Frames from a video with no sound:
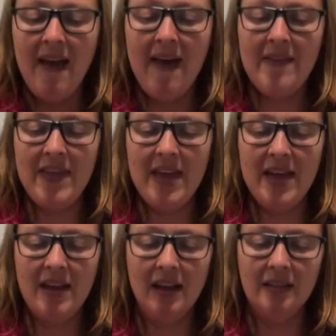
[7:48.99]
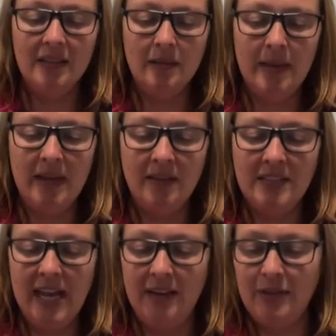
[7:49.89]
and then a little bit of
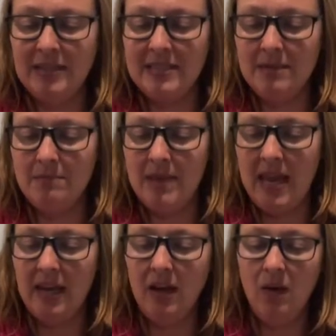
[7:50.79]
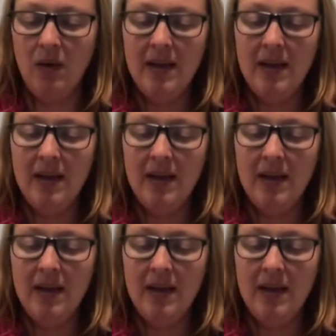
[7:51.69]
dehydrated tomato.